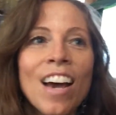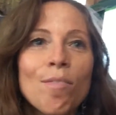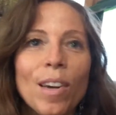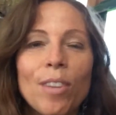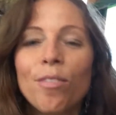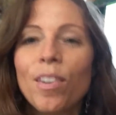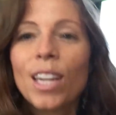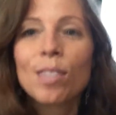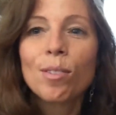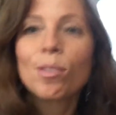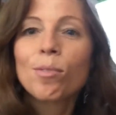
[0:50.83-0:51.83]
My
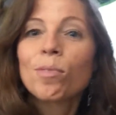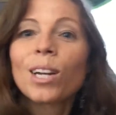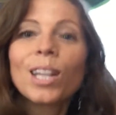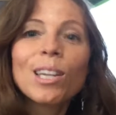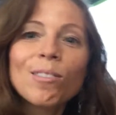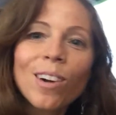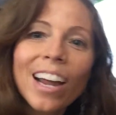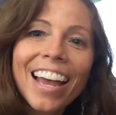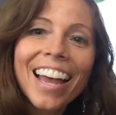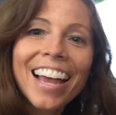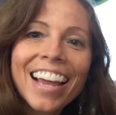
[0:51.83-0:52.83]
face was really
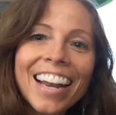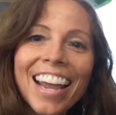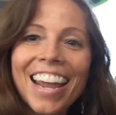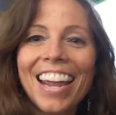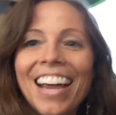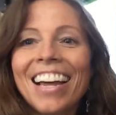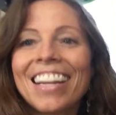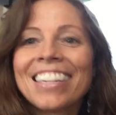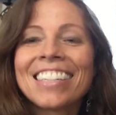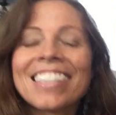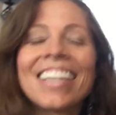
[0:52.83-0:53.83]
red
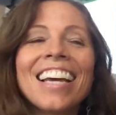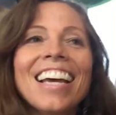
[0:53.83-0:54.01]
and